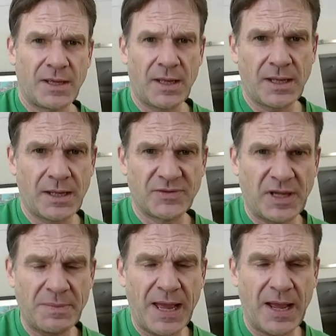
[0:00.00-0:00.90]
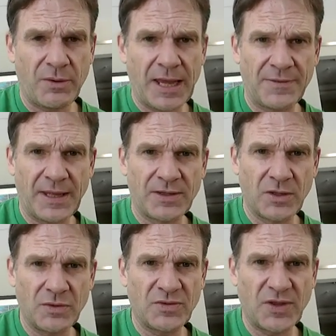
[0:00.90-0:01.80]
uh, somehow, and then
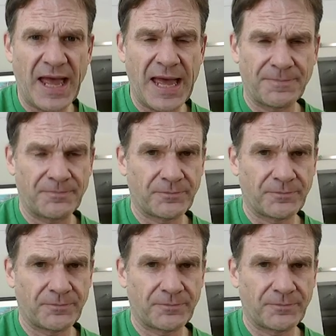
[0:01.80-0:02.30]
used that